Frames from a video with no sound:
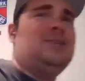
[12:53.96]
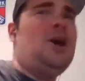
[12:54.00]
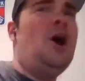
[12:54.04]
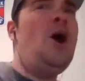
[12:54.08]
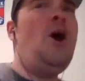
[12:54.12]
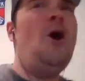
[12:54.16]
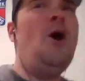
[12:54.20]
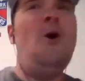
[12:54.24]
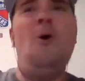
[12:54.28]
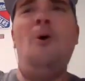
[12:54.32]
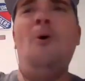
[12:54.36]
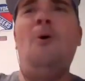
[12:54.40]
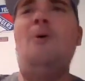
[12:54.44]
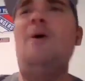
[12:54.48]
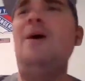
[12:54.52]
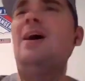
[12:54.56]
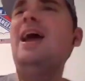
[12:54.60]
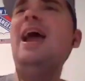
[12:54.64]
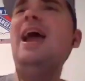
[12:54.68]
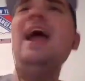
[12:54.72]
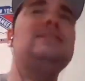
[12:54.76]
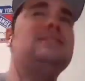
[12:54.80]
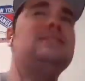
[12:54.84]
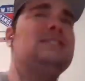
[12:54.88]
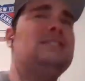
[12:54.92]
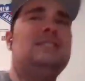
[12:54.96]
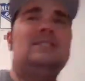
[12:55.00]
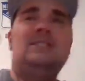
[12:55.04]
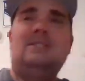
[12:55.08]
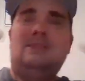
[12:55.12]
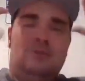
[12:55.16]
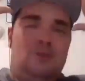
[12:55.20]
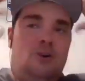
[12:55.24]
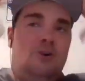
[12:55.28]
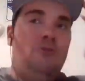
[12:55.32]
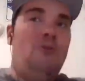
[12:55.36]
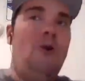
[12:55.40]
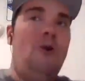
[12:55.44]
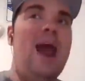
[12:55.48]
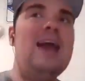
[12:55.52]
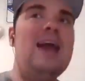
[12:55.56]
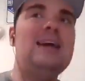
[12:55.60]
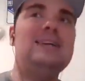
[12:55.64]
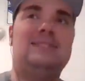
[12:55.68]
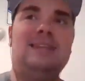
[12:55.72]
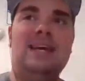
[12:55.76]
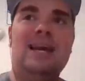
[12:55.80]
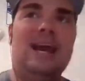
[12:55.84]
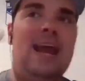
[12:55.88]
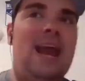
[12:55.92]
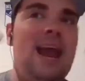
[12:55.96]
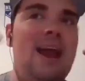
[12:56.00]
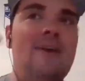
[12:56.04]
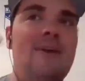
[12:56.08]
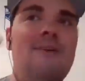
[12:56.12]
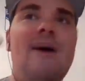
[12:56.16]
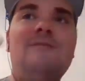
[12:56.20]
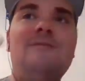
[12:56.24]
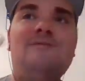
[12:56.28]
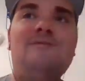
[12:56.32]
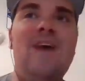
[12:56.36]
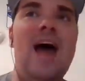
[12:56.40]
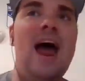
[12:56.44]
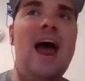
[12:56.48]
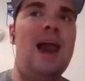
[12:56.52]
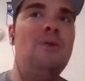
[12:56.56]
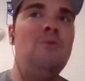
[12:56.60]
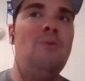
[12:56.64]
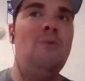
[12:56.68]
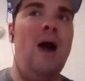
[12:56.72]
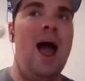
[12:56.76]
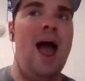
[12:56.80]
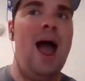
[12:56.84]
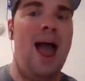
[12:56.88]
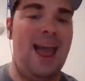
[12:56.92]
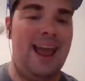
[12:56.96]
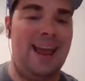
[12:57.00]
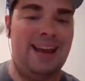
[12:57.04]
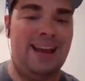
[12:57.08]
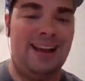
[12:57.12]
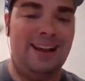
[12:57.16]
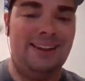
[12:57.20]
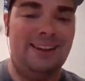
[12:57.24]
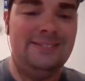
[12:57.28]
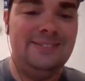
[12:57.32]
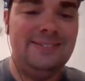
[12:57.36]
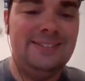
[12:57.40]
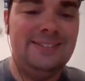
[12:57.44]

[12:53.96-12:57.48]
it too. It's crazy here at Fenway.